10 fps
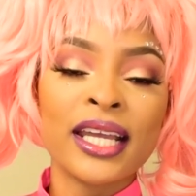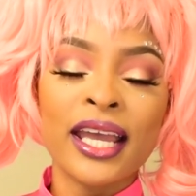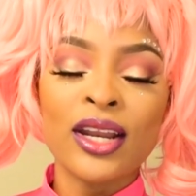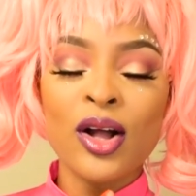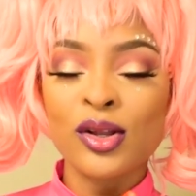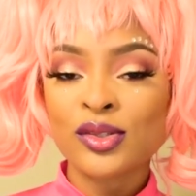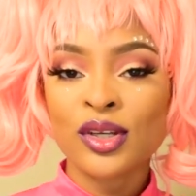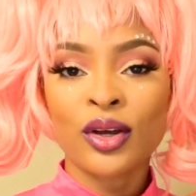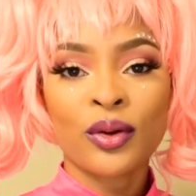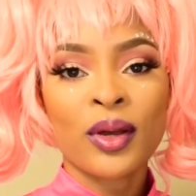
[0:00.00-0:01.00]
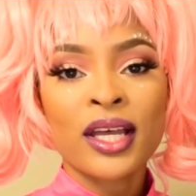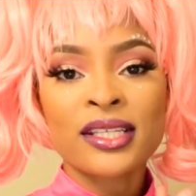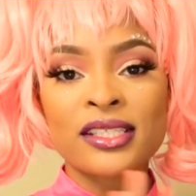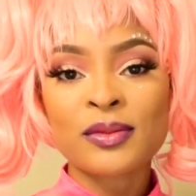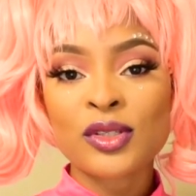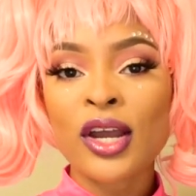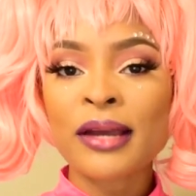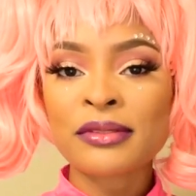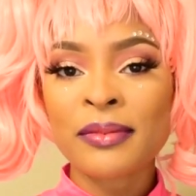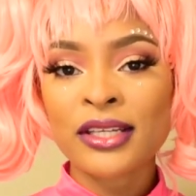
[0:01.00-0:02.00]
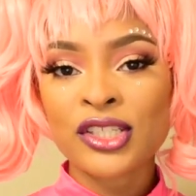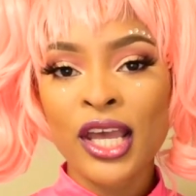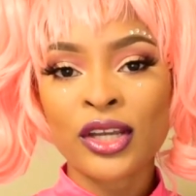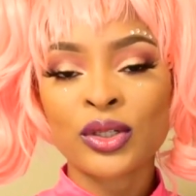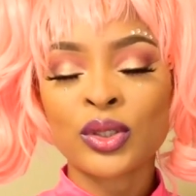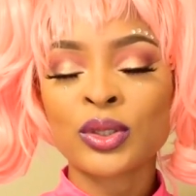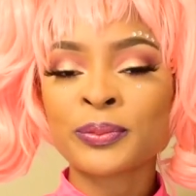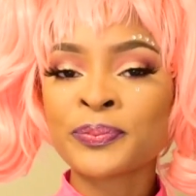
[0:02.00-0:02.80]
And also subscribe to my channel